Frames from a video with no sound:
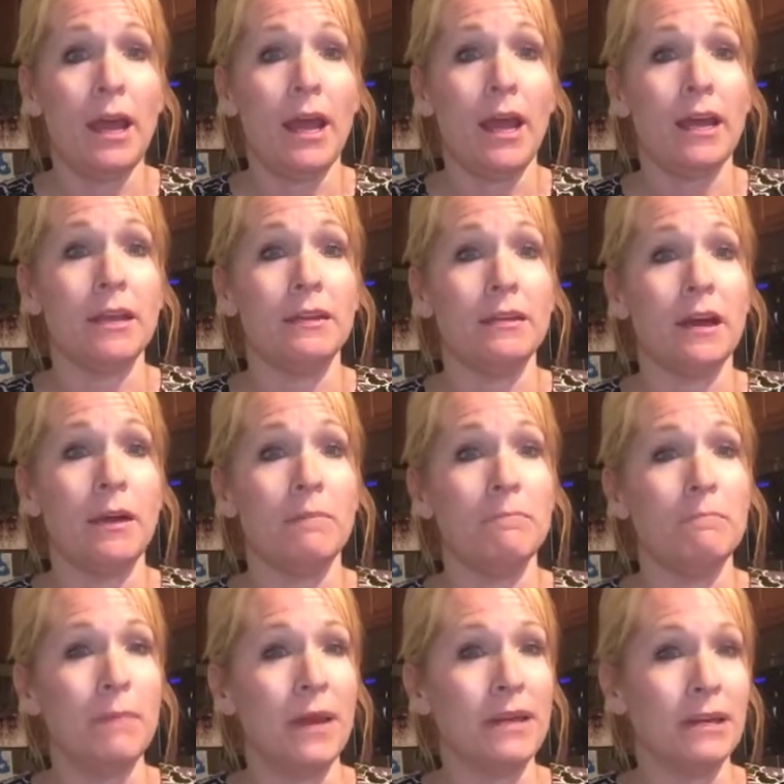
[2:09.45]
and
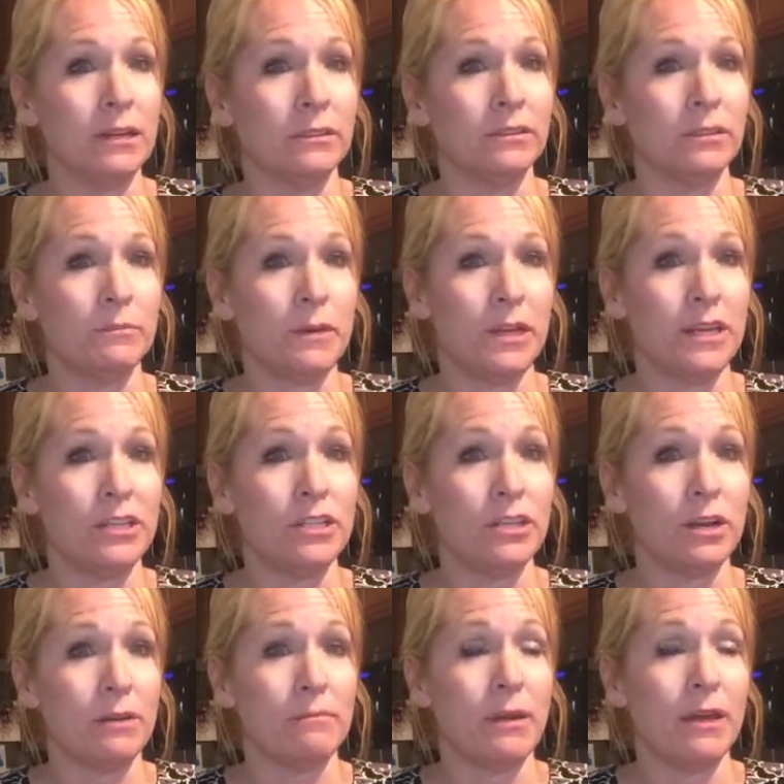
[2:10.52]
made it a little bit easier
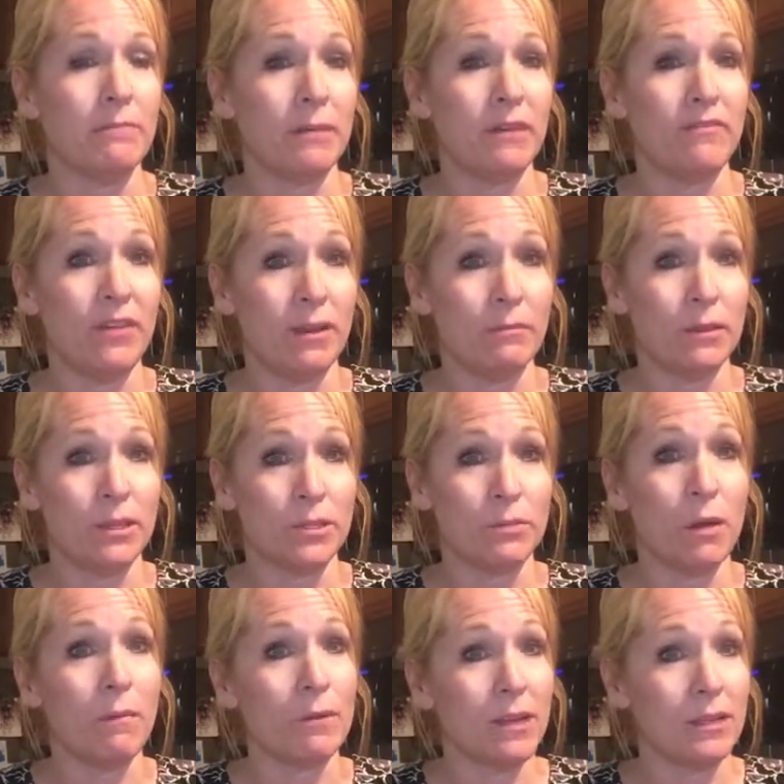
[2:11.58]
on me and my family as
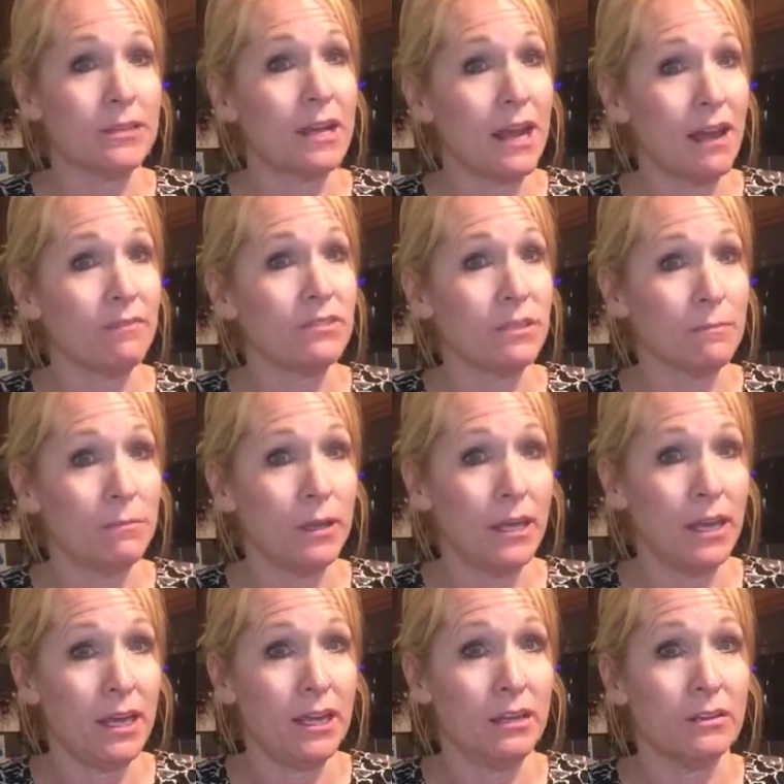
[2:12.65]
well, because I have some picky
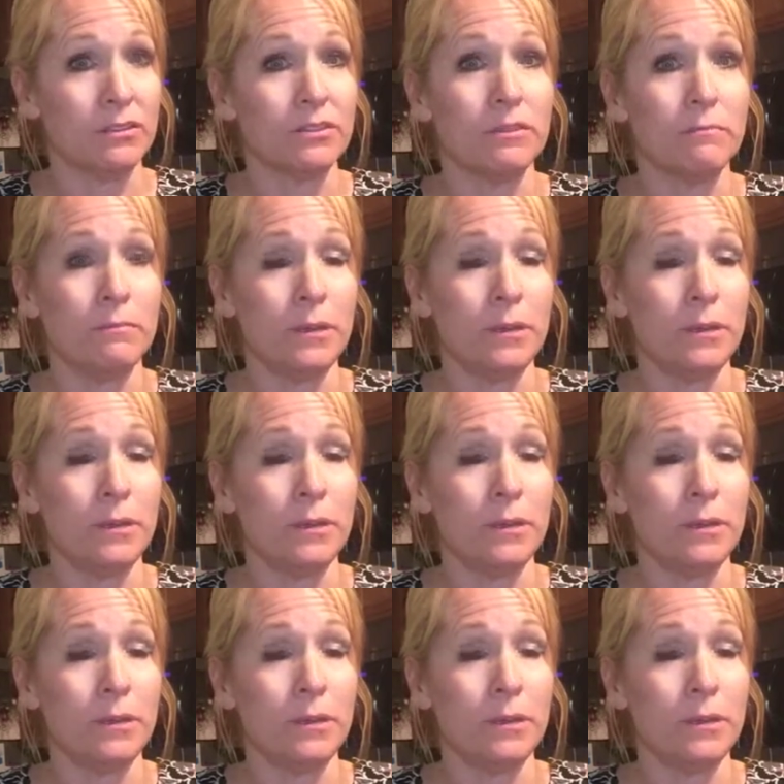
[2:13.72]
eaters,